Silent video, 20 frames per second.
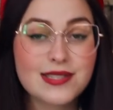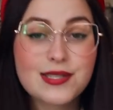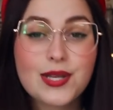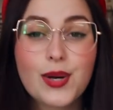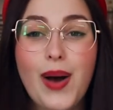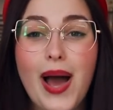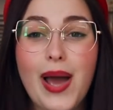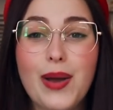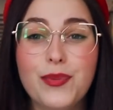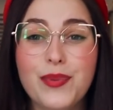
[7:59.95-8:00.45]

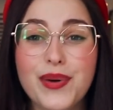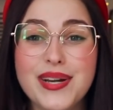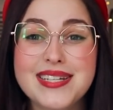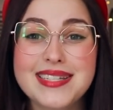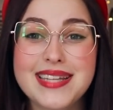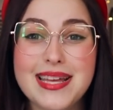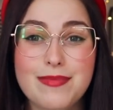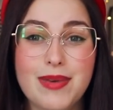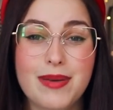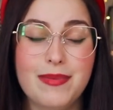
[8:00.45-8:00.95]
So I
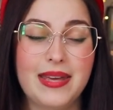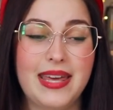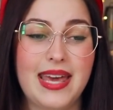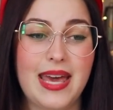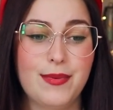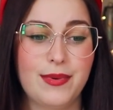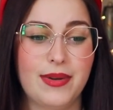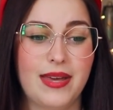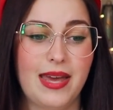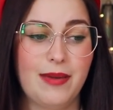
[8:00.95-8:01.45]
wish they maybe
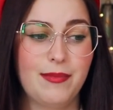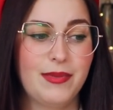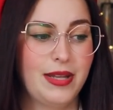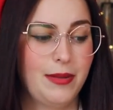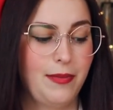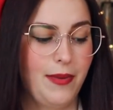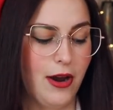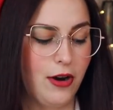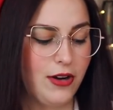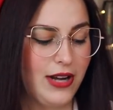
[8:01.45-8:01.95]
came in
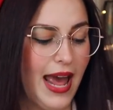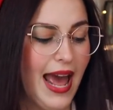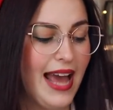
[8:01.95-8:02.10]
a pair.